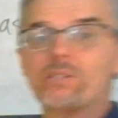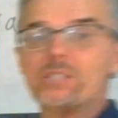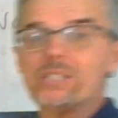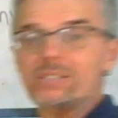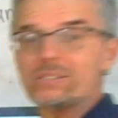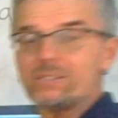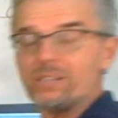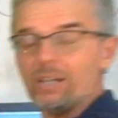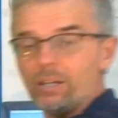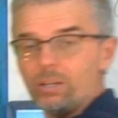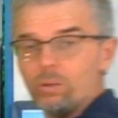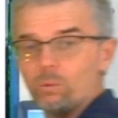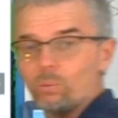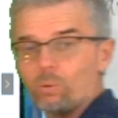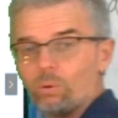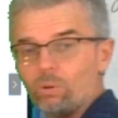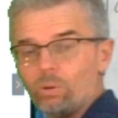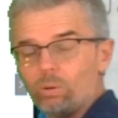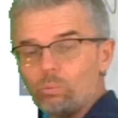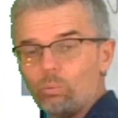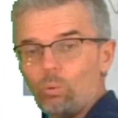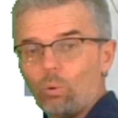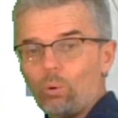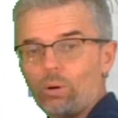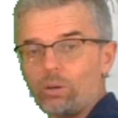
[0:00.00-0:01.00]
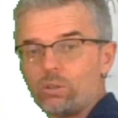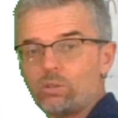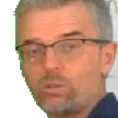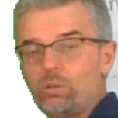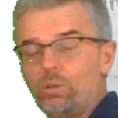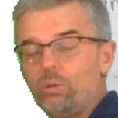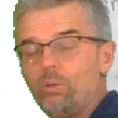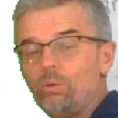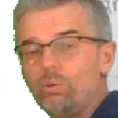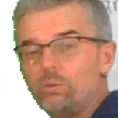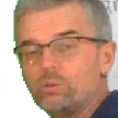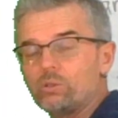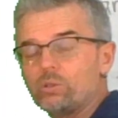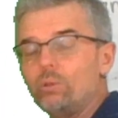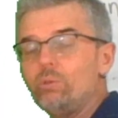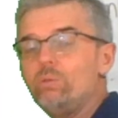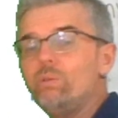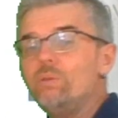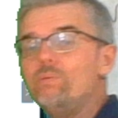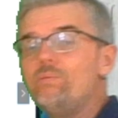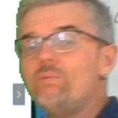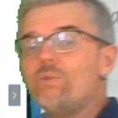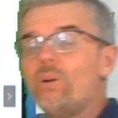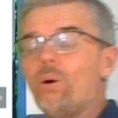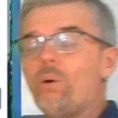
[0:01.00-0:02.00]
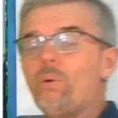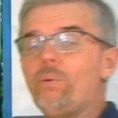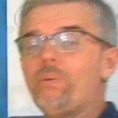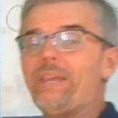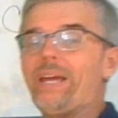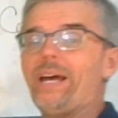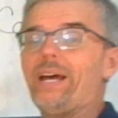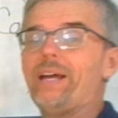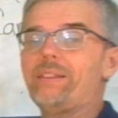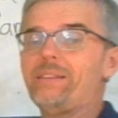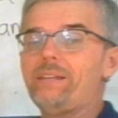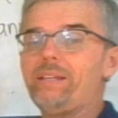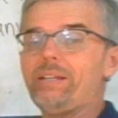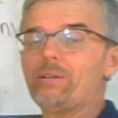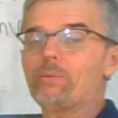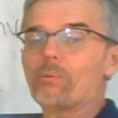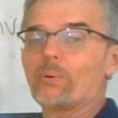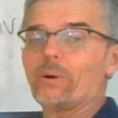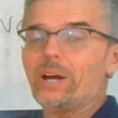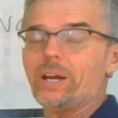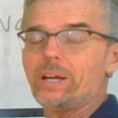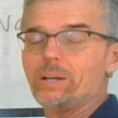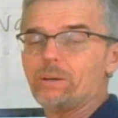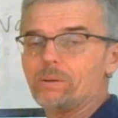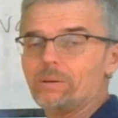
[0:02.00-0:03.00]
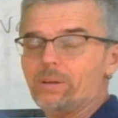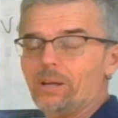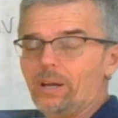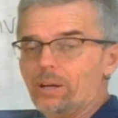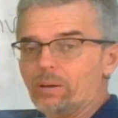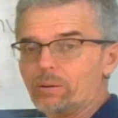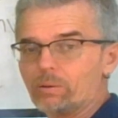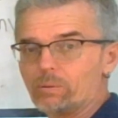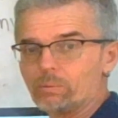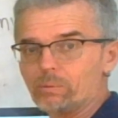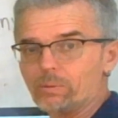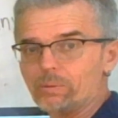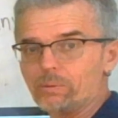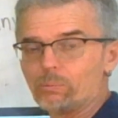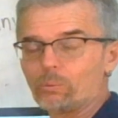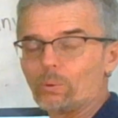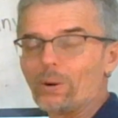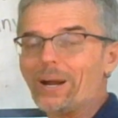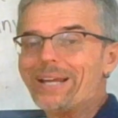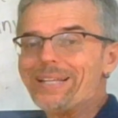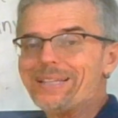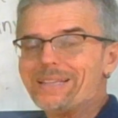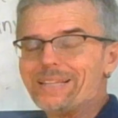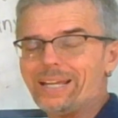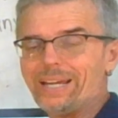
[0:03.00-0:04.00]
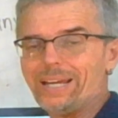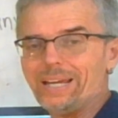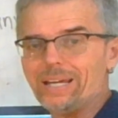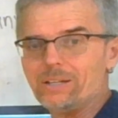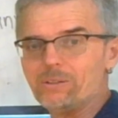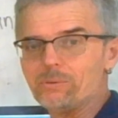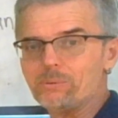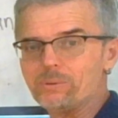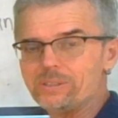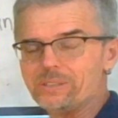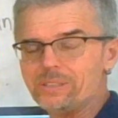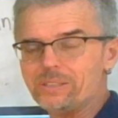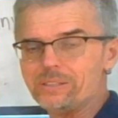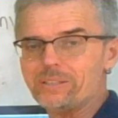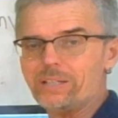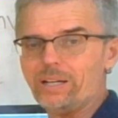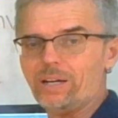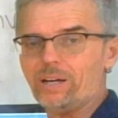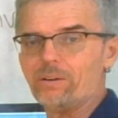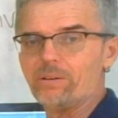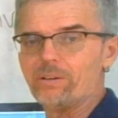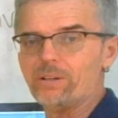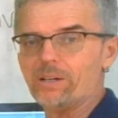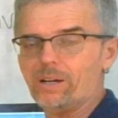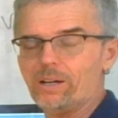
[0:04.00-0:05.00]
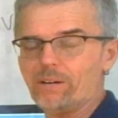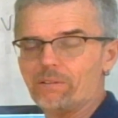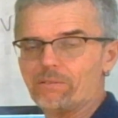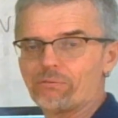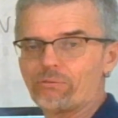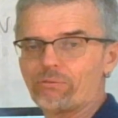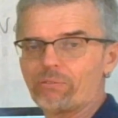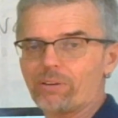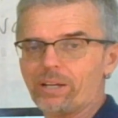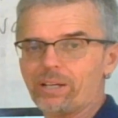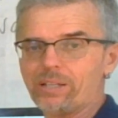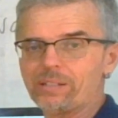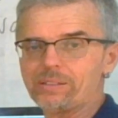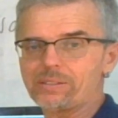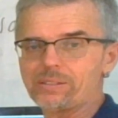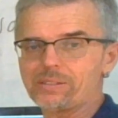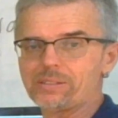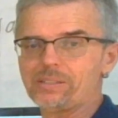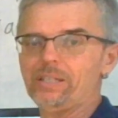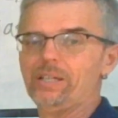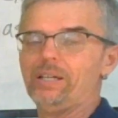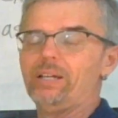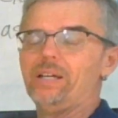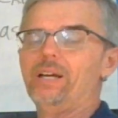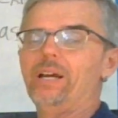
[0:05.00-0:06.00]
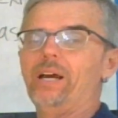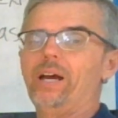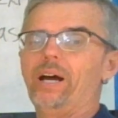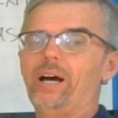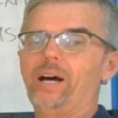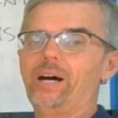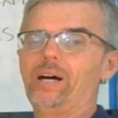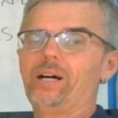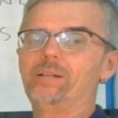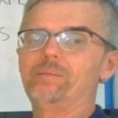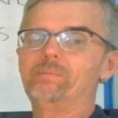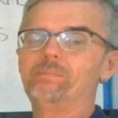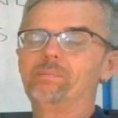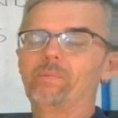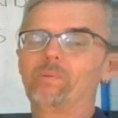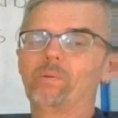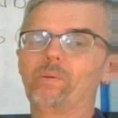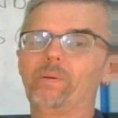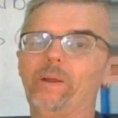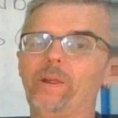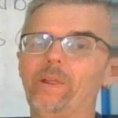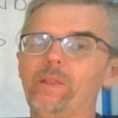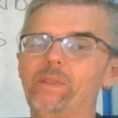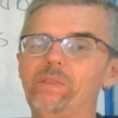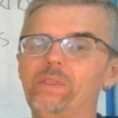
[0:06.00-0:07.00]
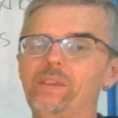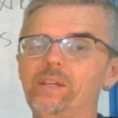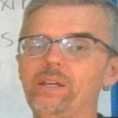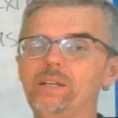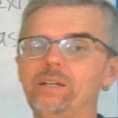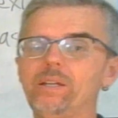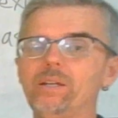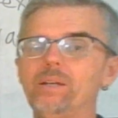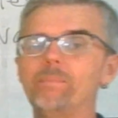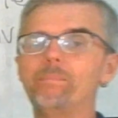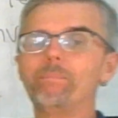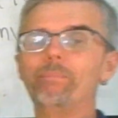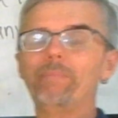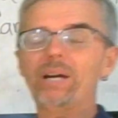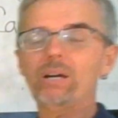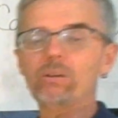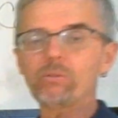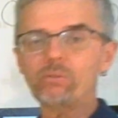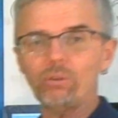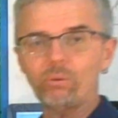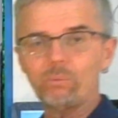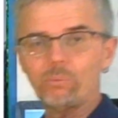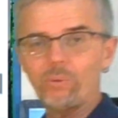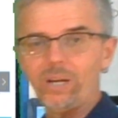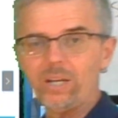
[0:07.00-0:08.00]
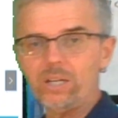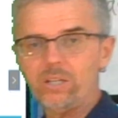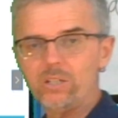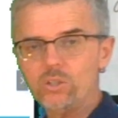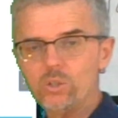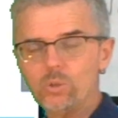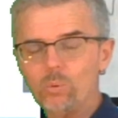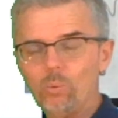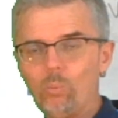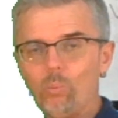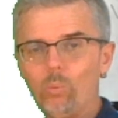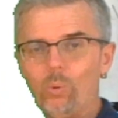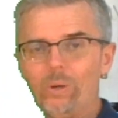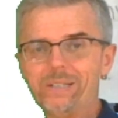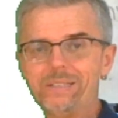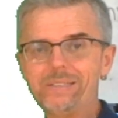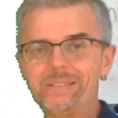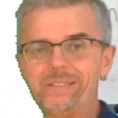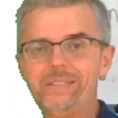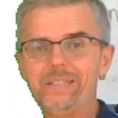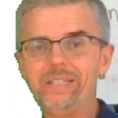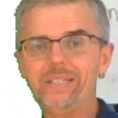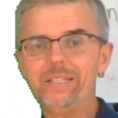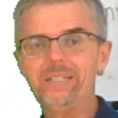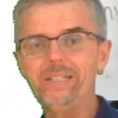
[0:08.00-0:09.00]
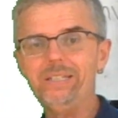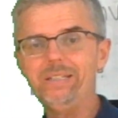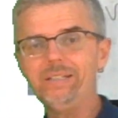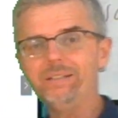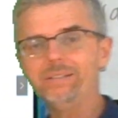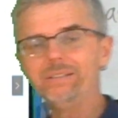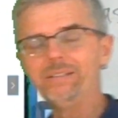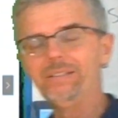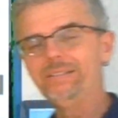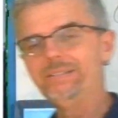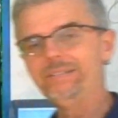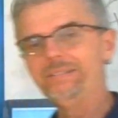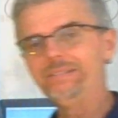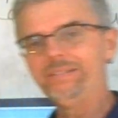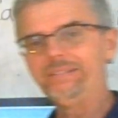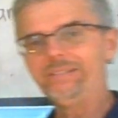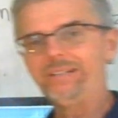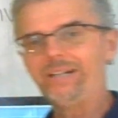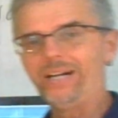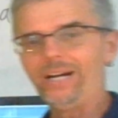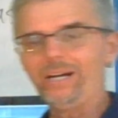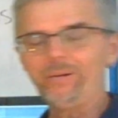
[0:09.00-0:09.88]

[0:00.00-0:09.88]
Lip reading: guys have already studied World War II, so you know that the Rhineland was this area of France. And the mountain range was the,